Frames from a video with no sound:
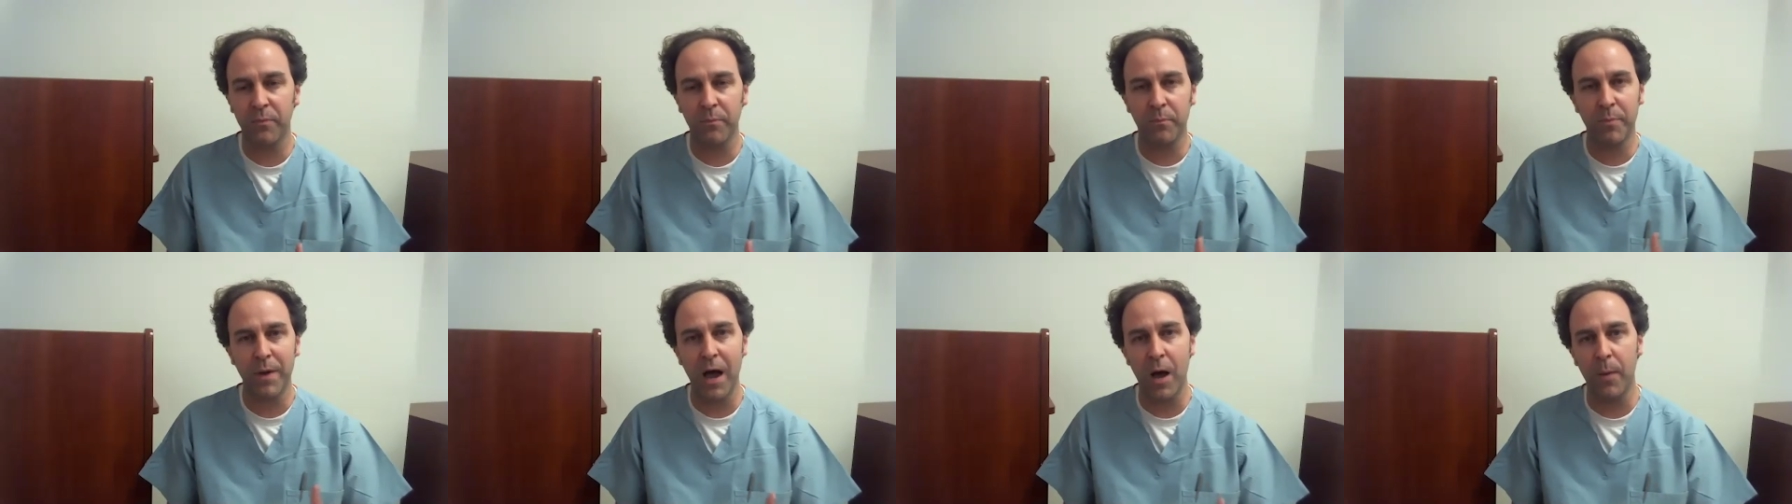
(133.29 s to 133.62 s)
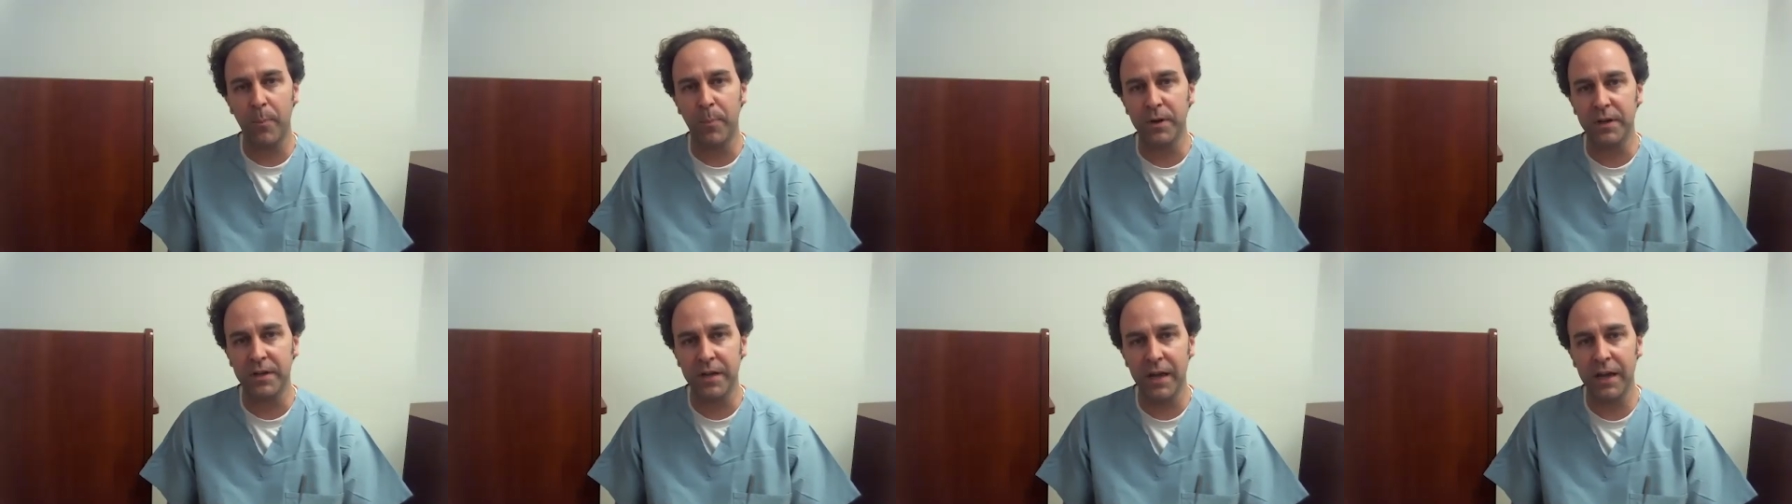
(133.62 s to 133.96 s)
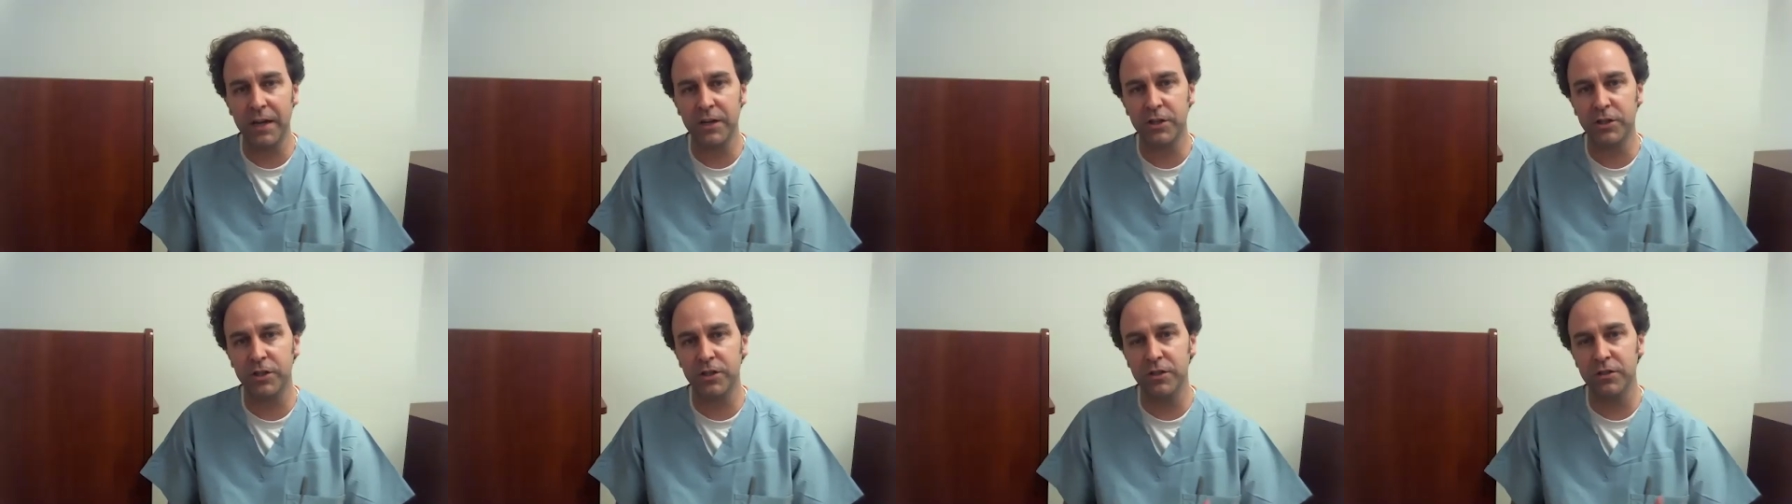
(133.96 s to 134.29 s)

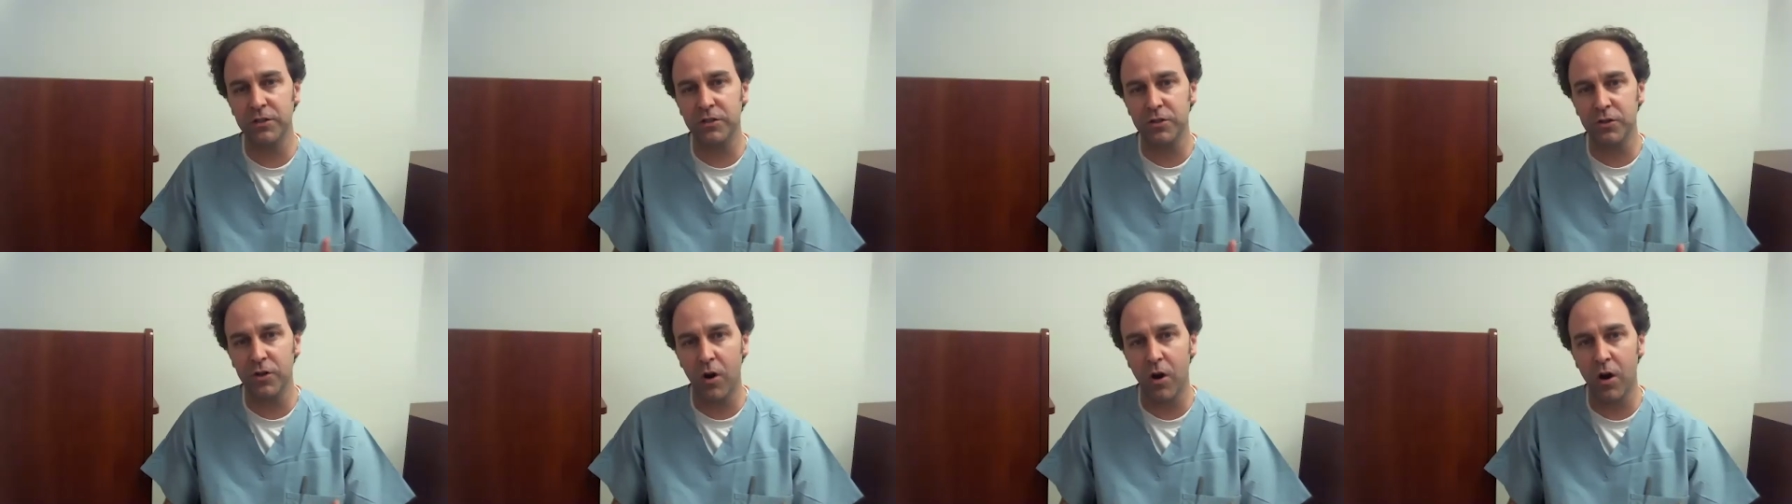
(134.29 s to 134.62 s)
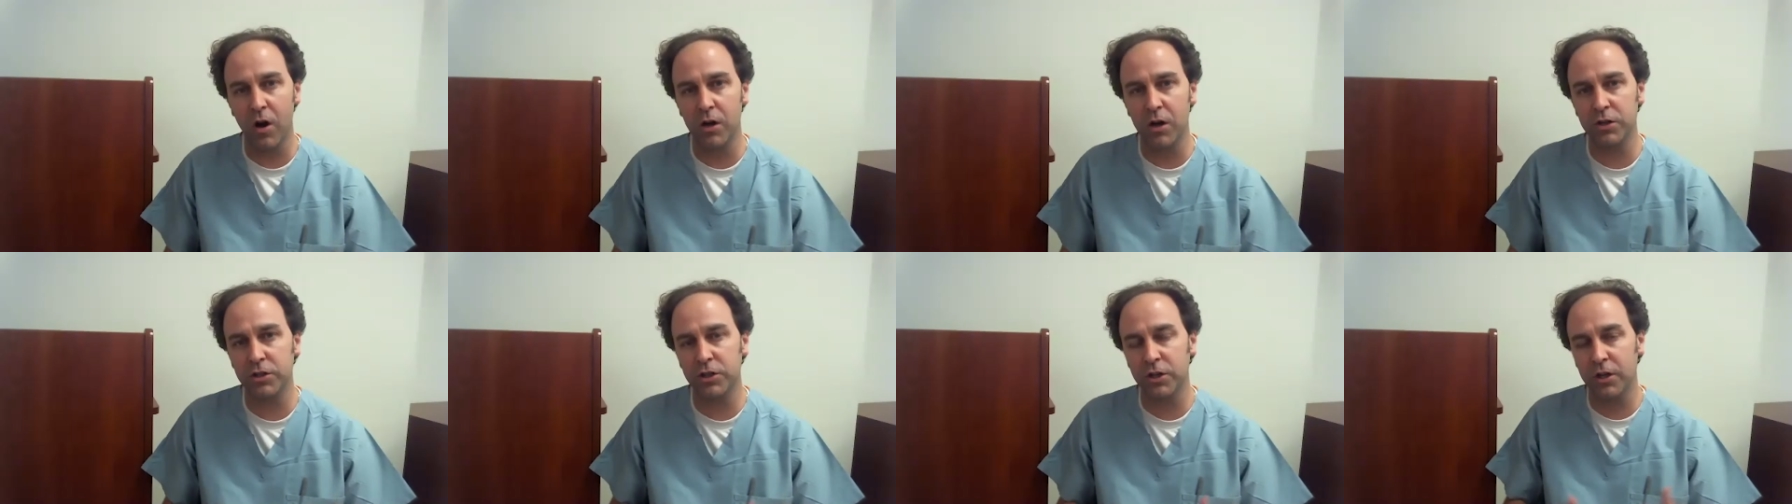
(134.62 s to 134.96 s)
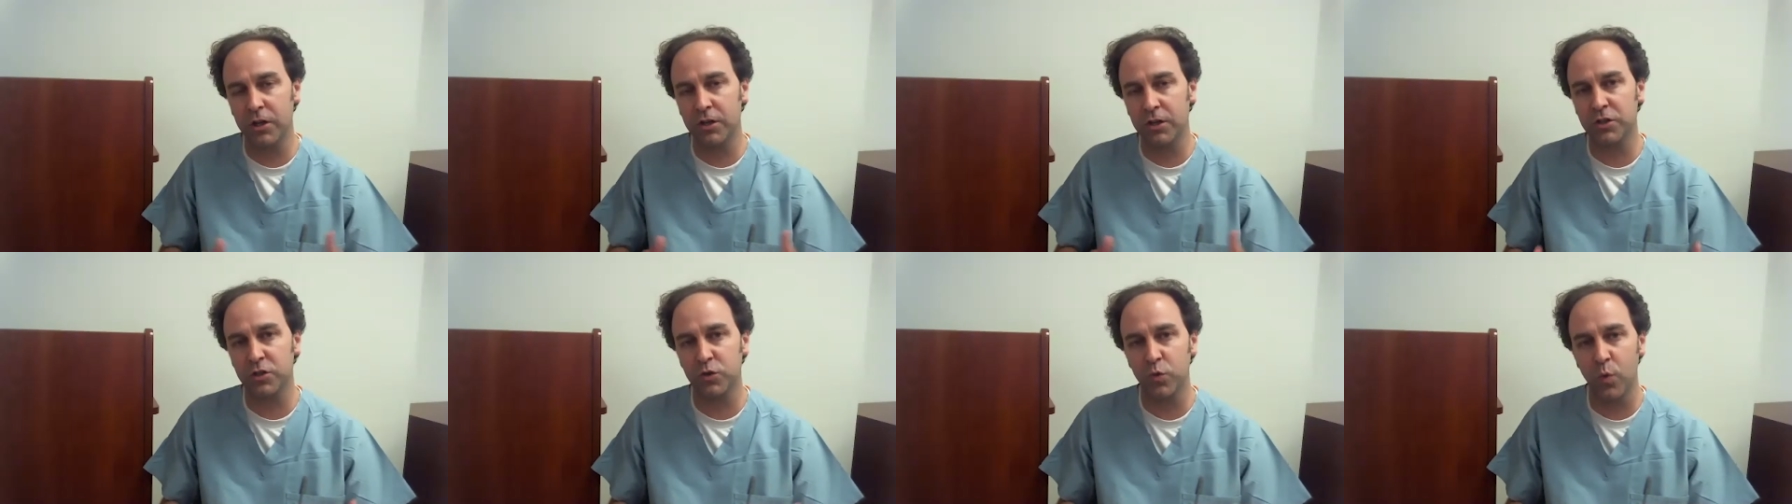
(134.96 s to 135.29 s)
palpitations, nausea,
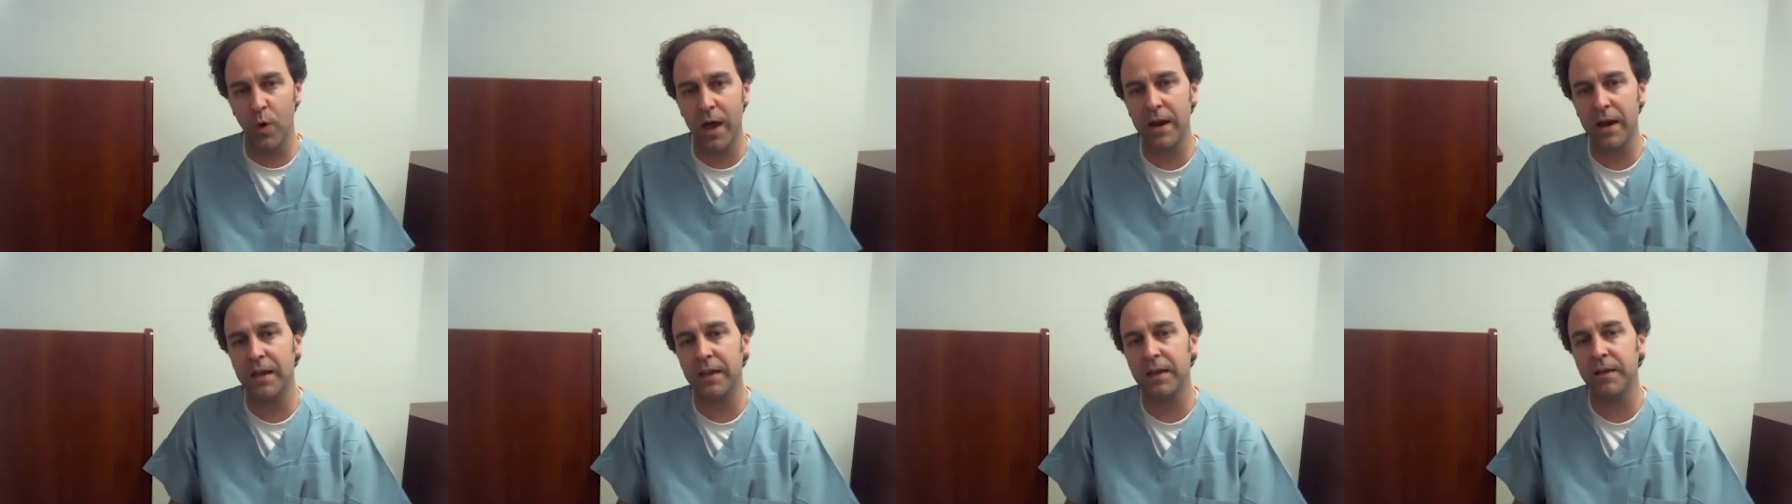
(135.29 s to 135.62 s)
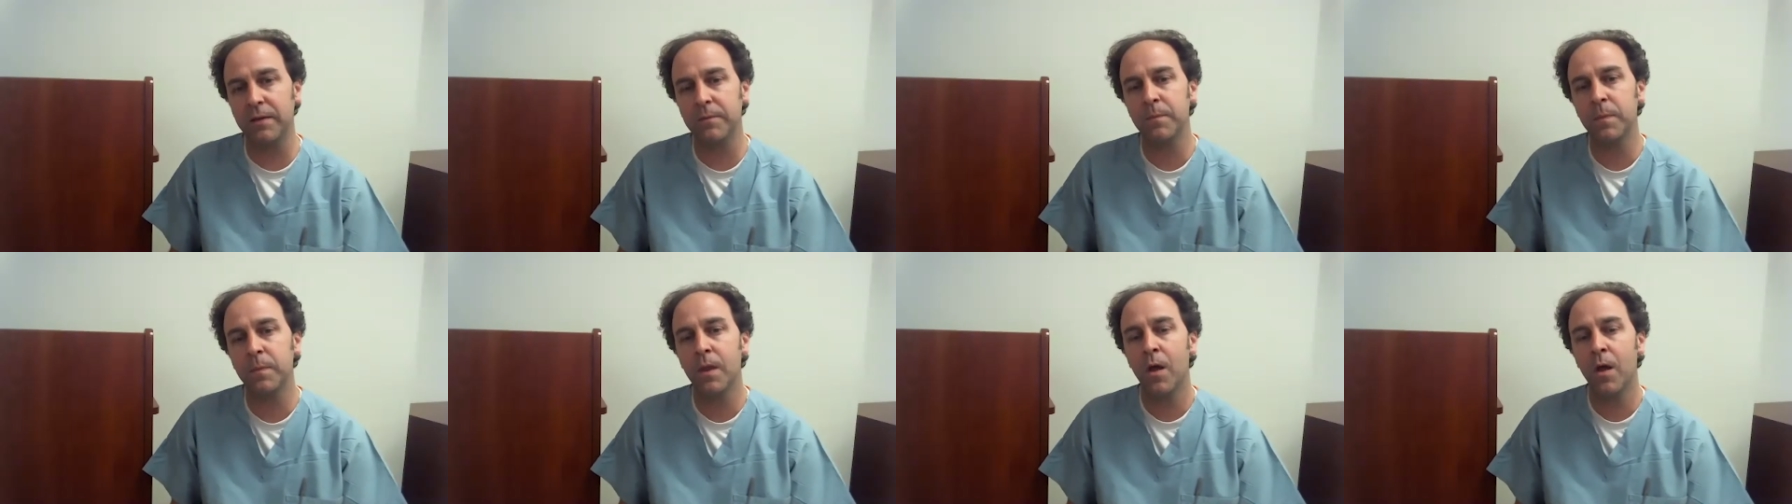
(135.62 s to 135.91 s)
sweating,